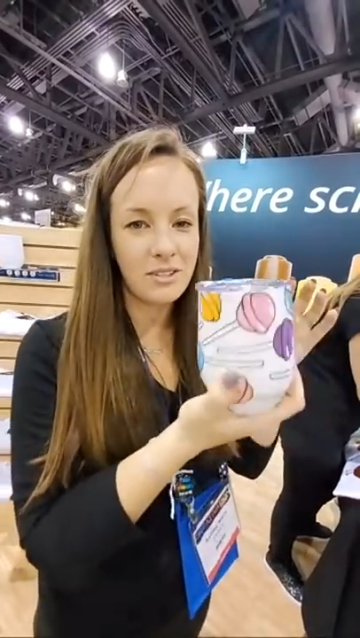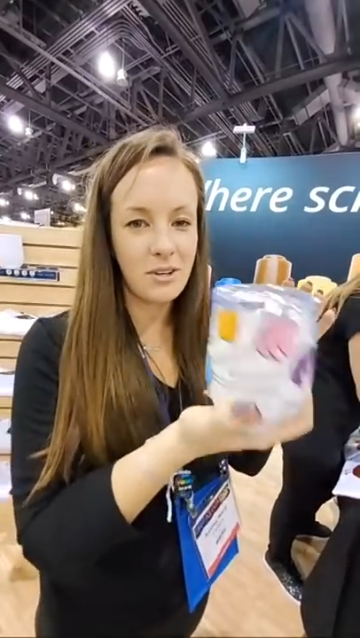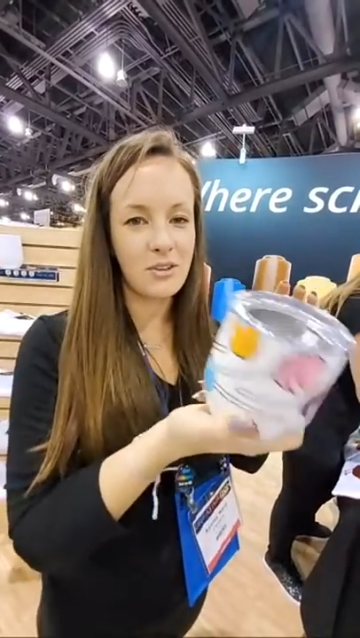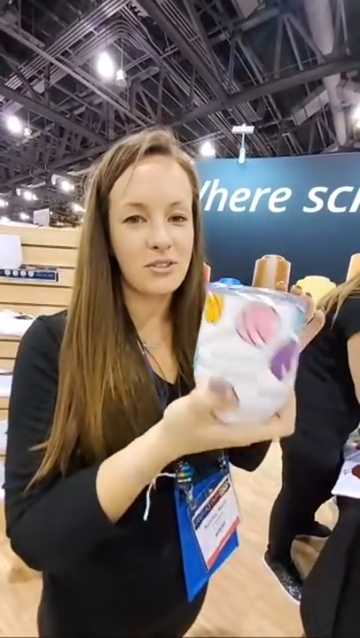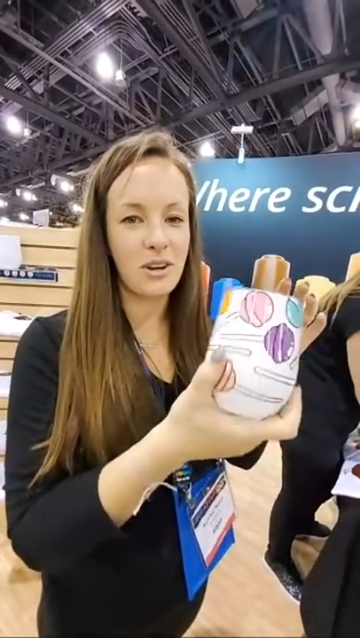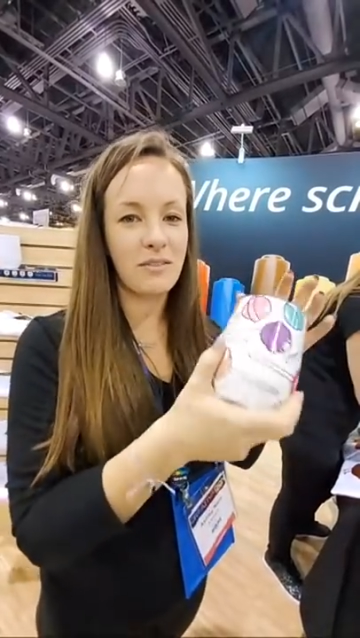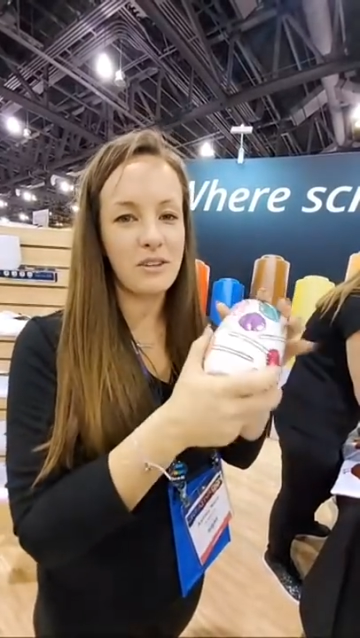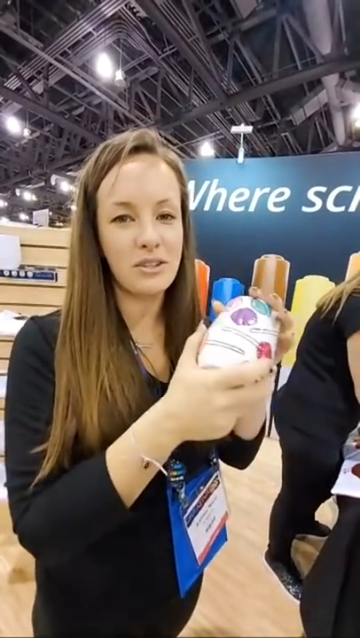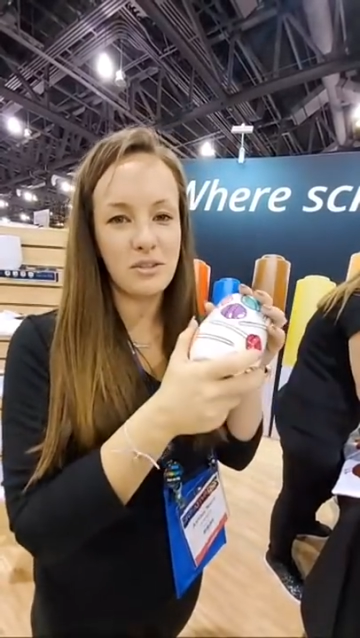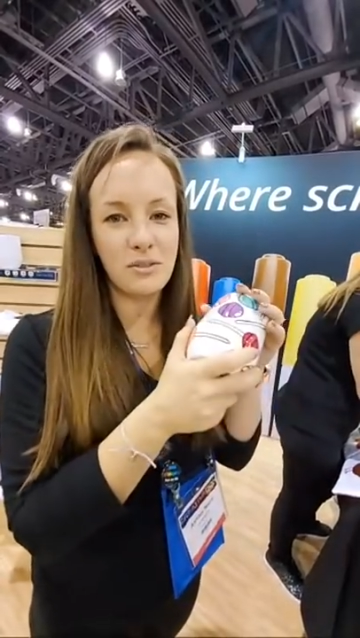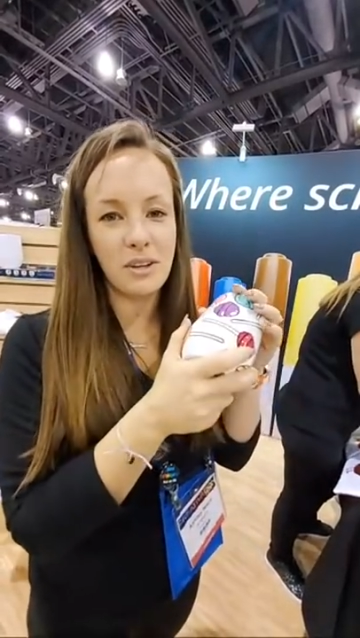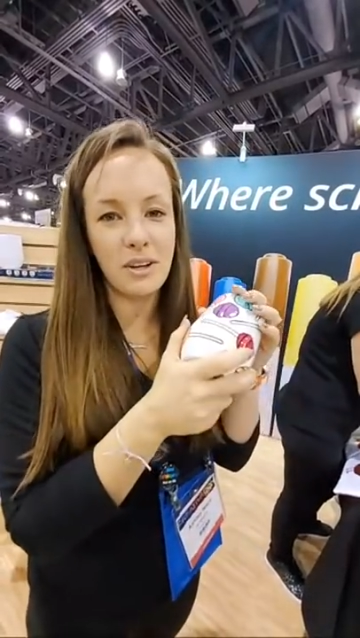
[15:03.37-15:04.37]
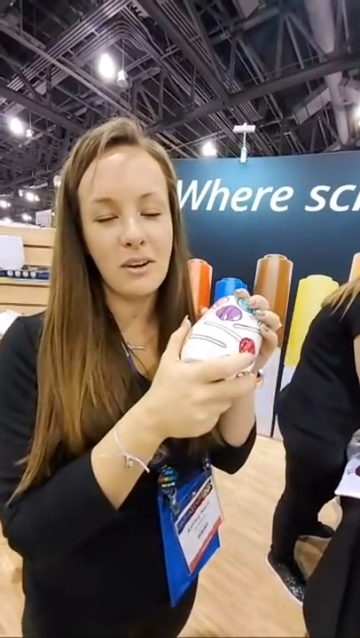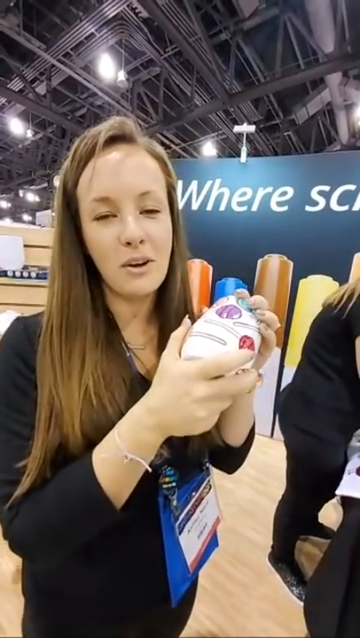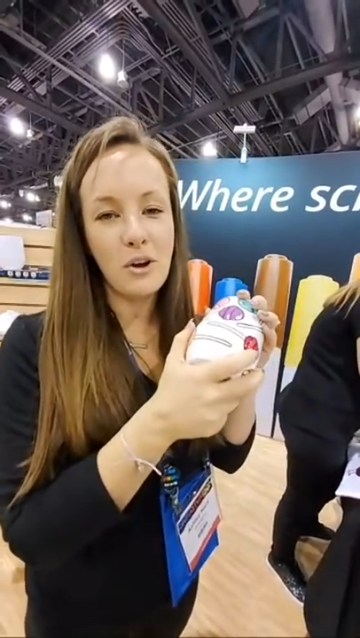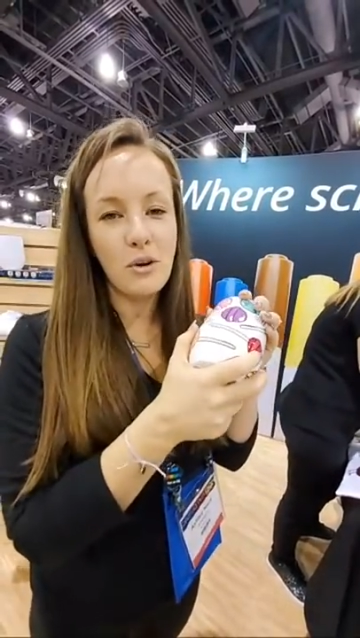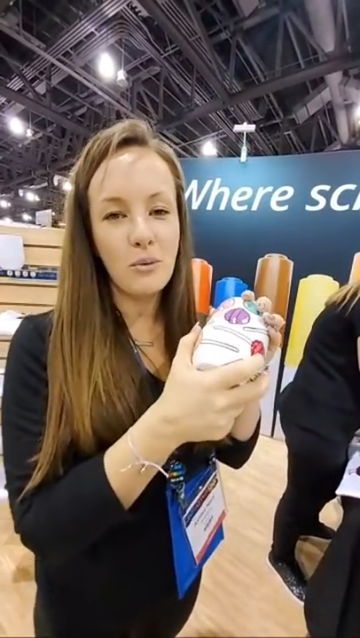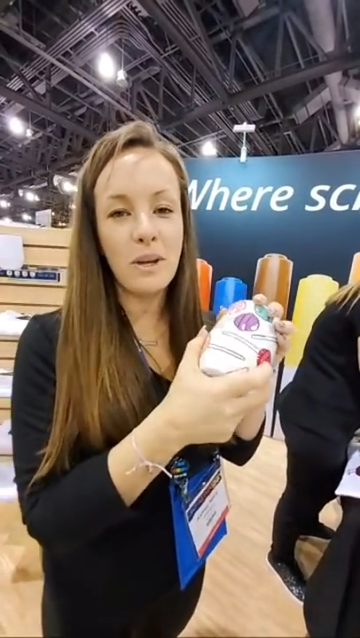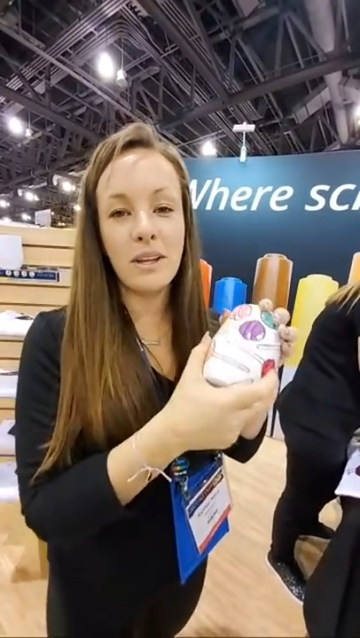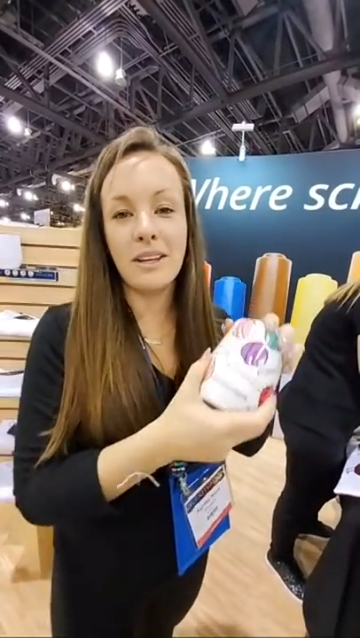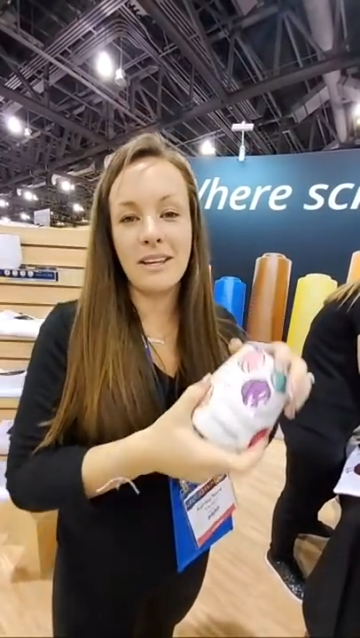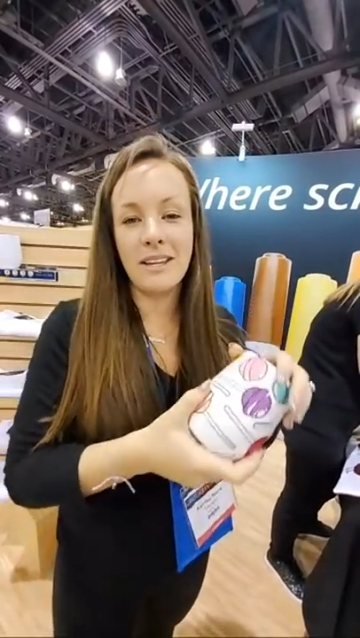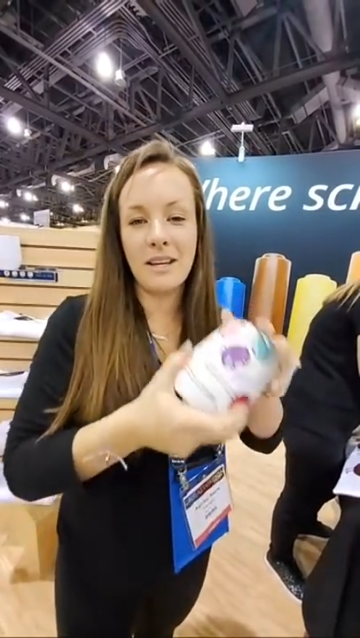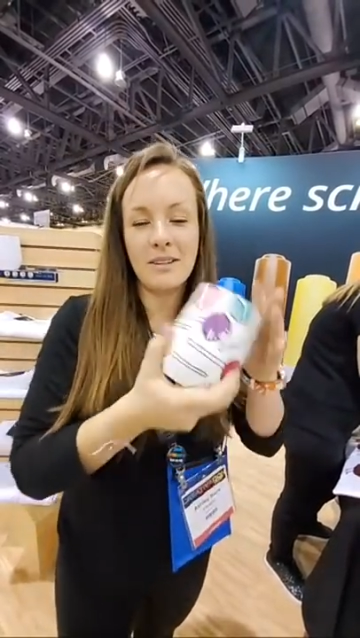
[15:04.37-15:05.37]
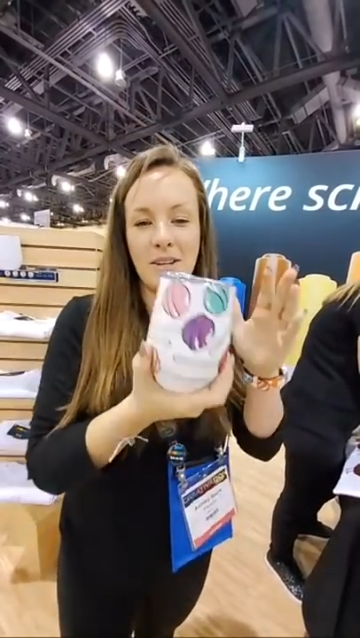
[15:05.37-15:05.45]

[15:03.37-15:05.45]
toaster oven do the real heating.